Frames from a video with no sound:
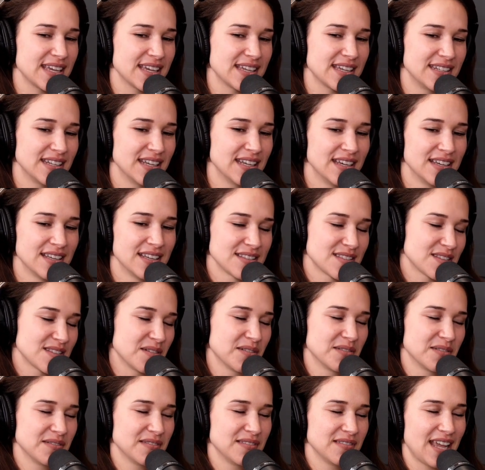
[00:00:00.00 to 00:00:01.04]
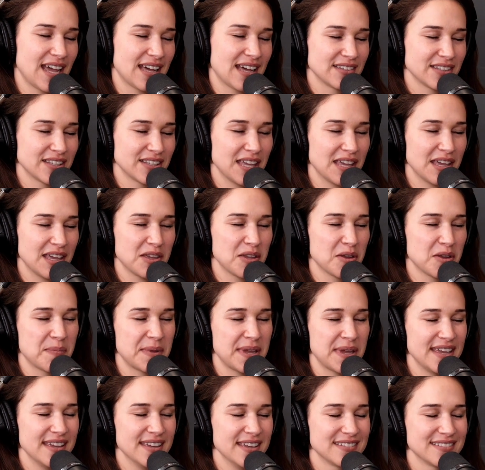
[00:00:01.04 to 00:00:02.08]
And so, yeah, looking at your
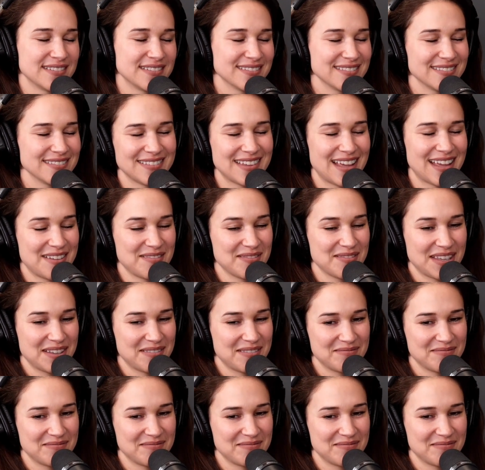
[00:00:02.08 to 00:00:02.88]
pee, and I'm